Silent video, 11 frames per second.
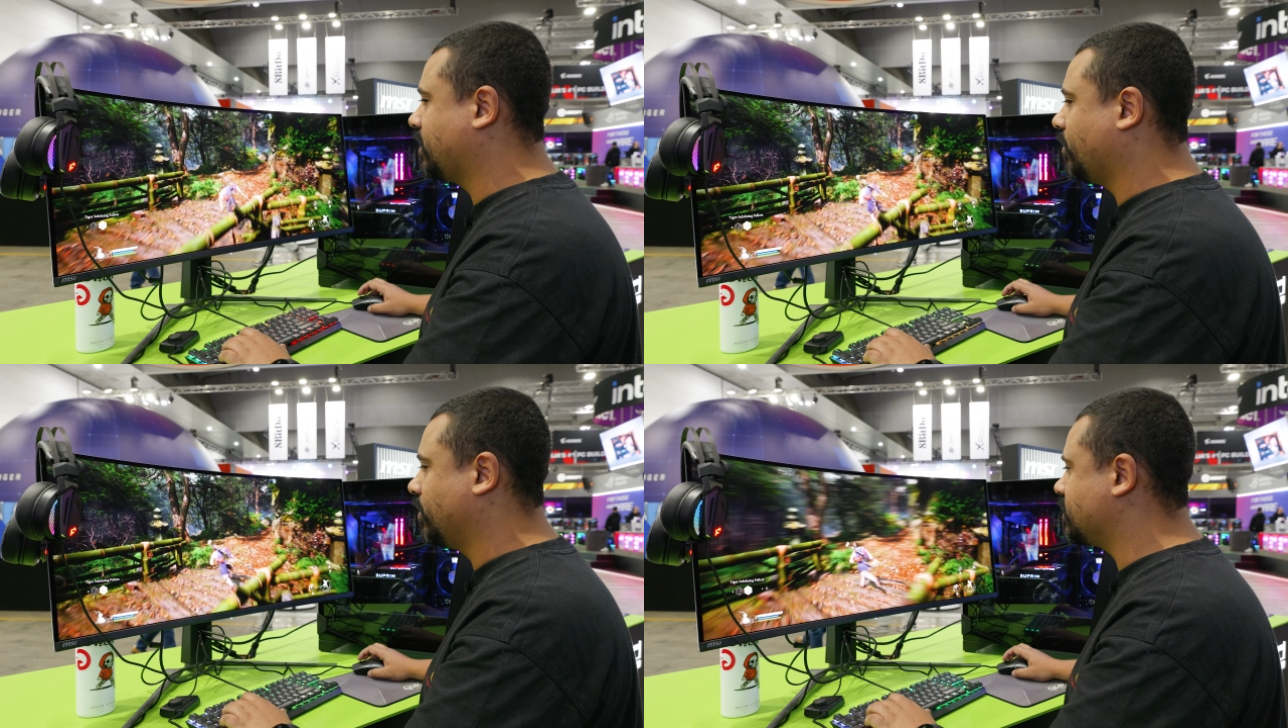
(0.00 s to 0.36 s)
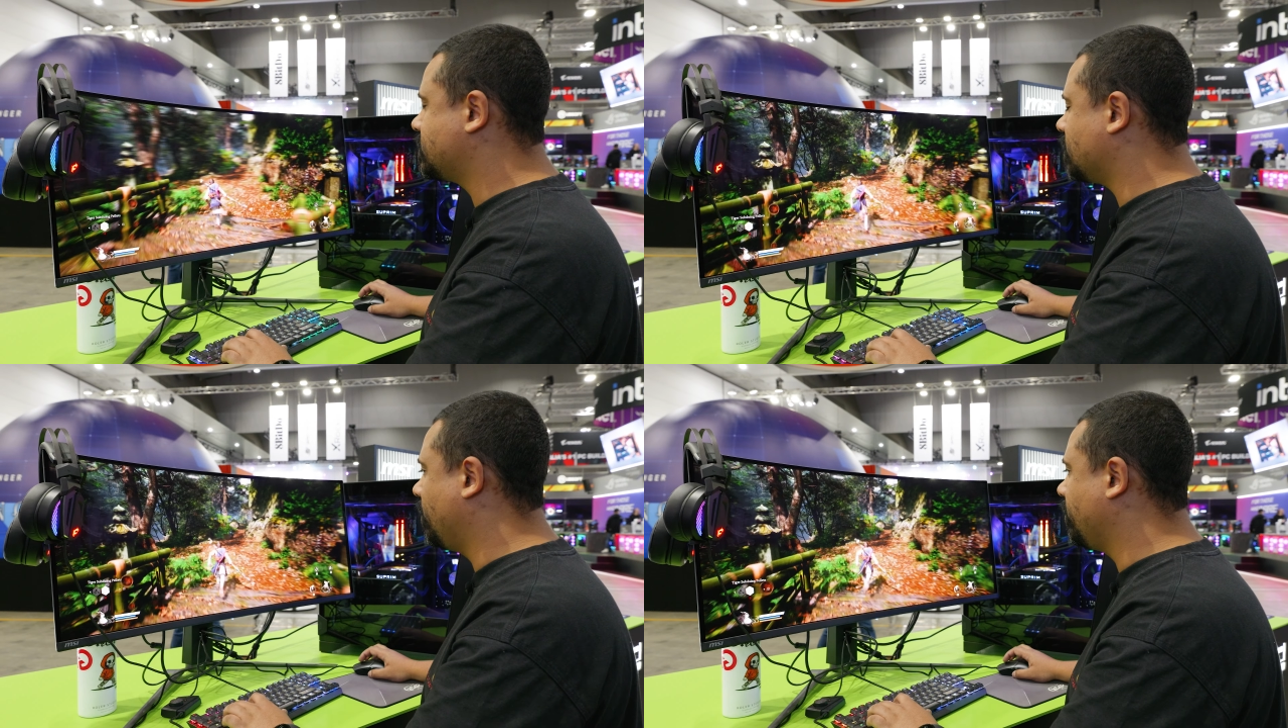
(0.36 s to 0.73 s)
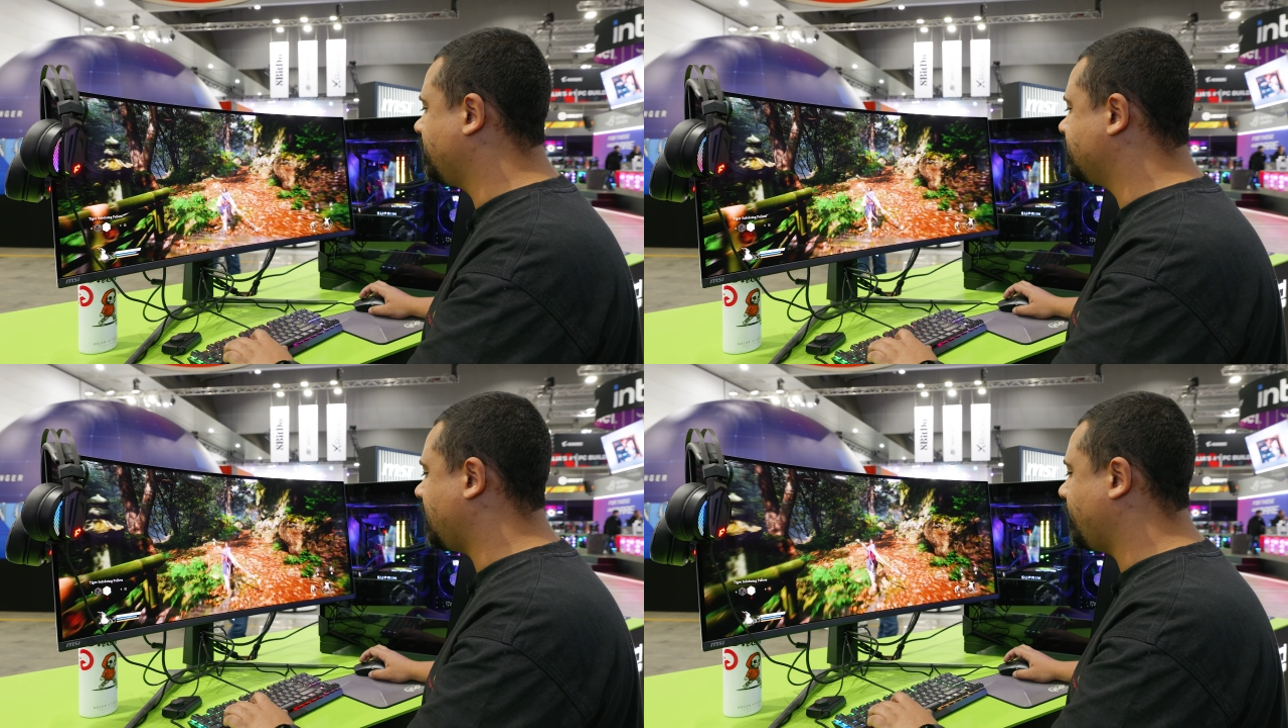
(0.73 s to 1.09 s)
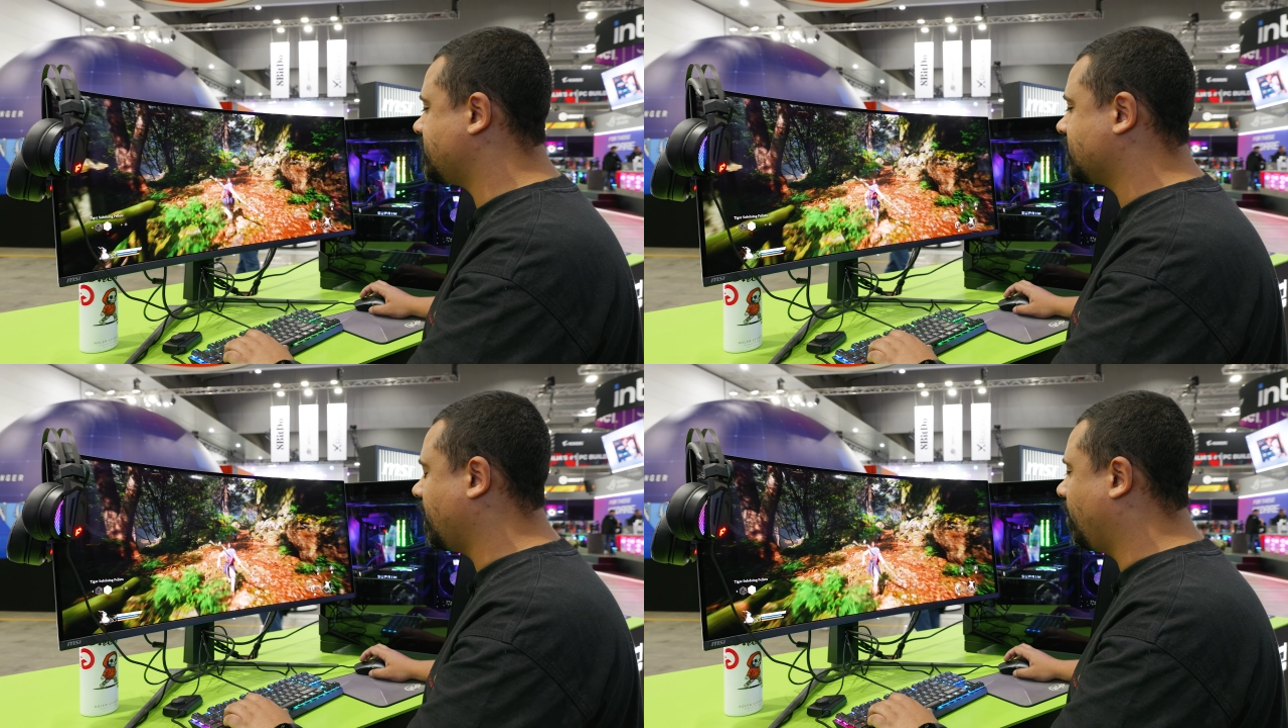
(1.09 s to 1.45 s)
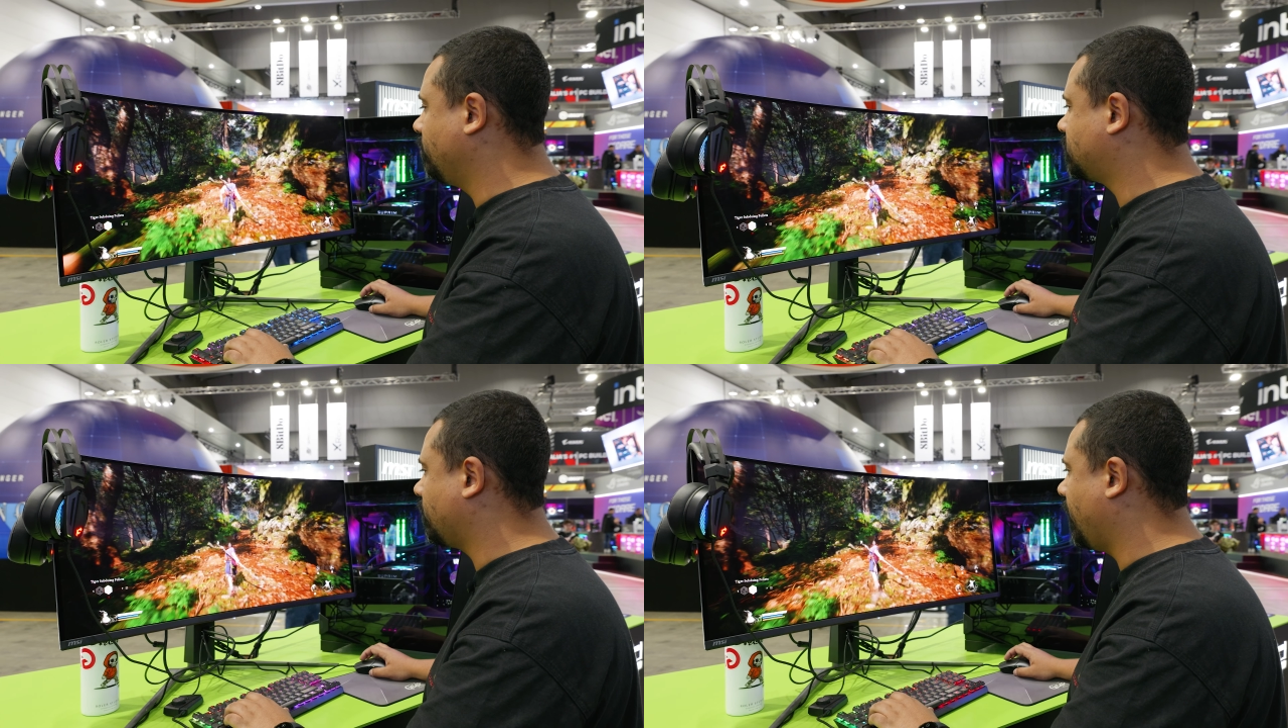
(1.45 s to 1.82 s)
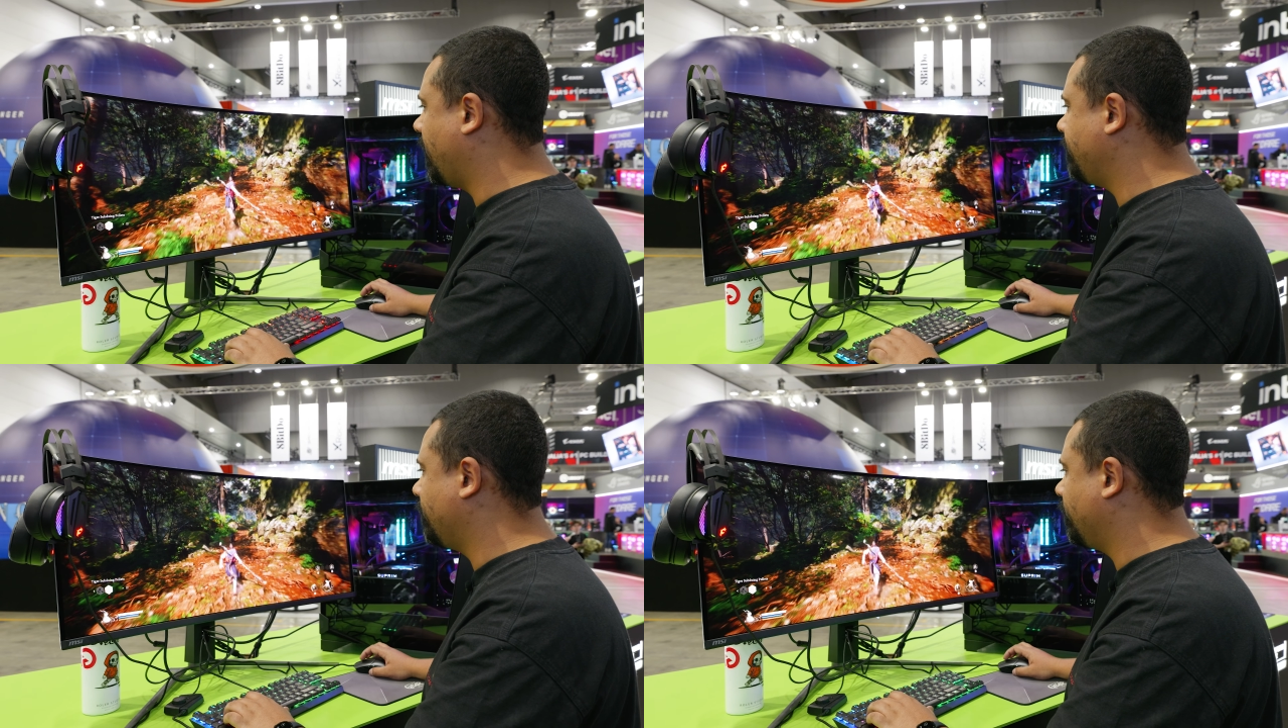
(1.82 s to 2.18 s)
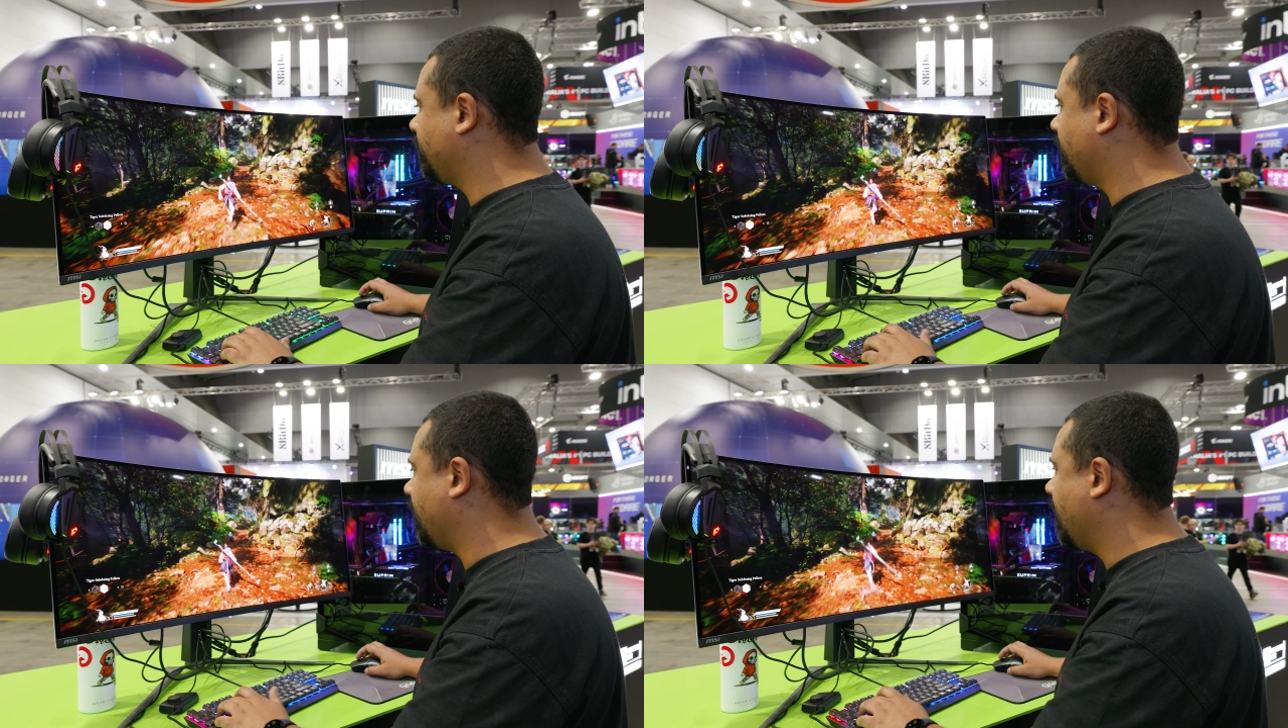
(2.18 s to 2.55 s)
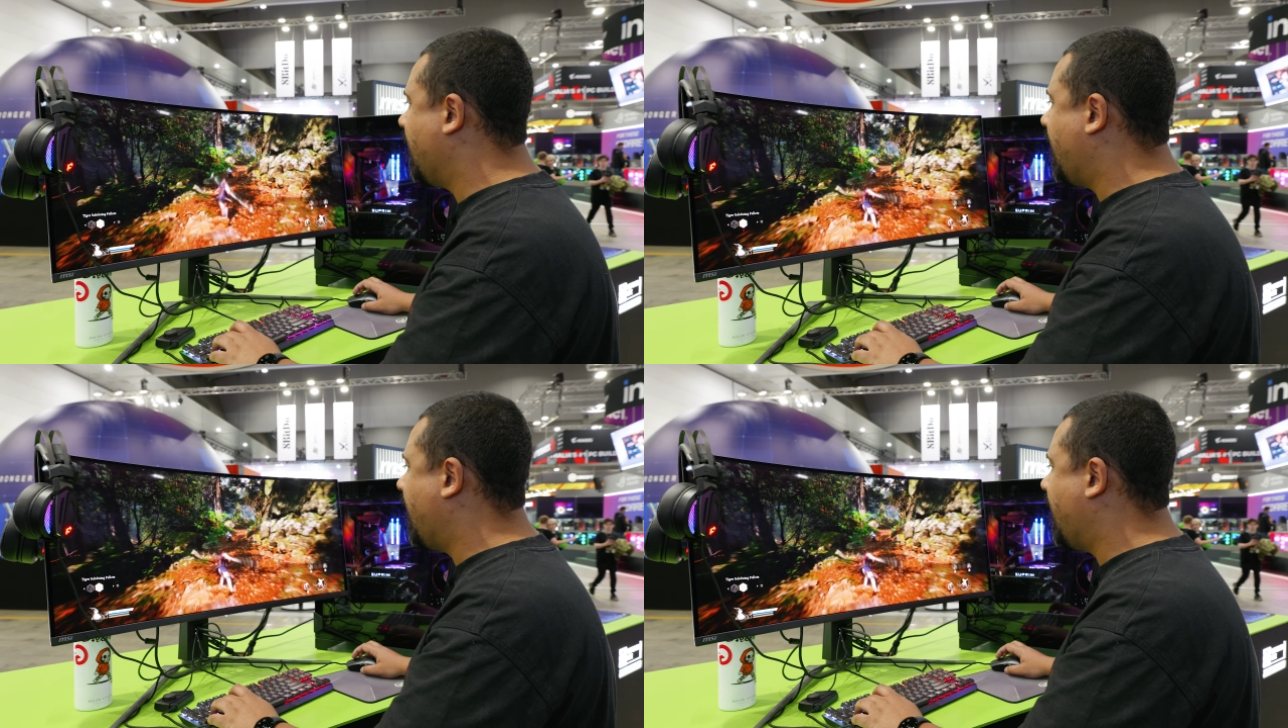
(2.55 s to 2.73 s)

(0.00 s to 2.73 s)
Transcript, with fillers: gorgeous on this MSI ultra wide monitor.